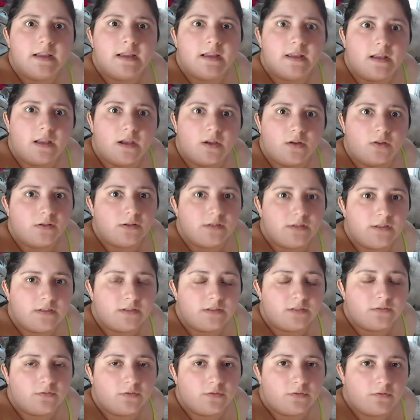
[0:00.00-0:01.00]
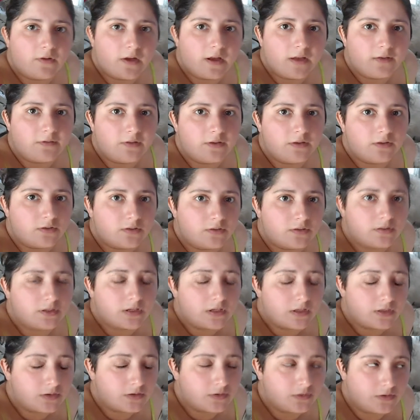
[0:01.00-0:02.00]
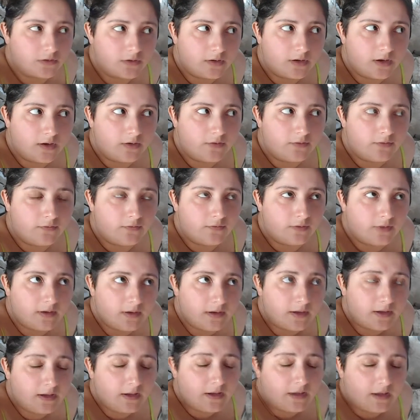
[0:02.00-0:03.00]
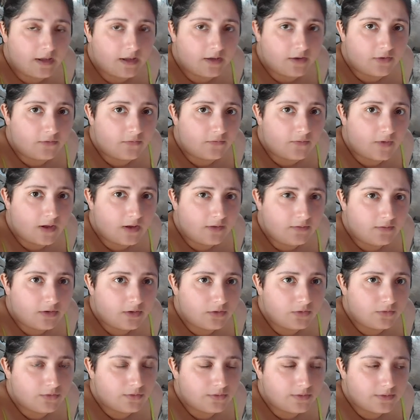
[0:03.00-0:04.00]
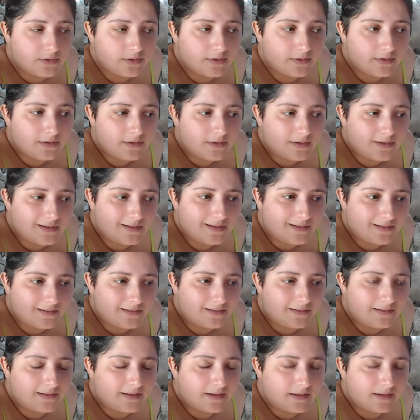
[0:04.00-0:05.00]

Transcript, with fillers: he guarantees it for 5 years. So if in 5 years it